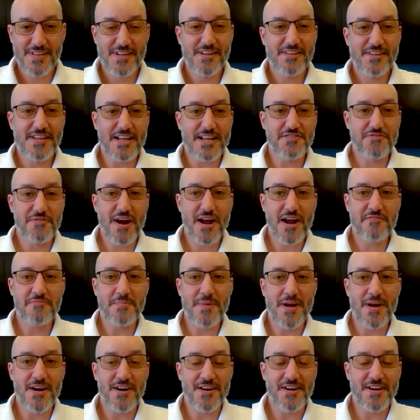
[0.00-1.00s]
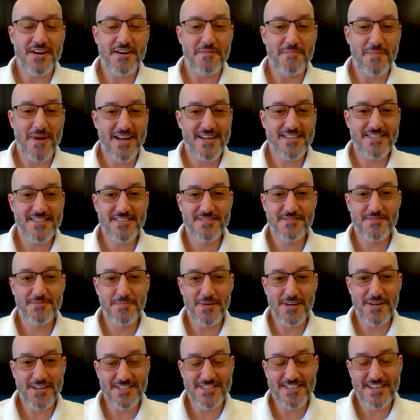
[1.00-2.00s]
Thanks for having me, Erika and Max. It's been
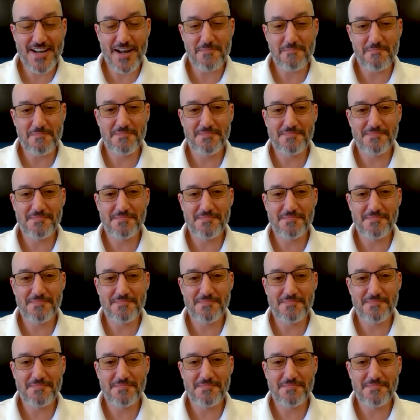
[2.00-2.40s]
a good time.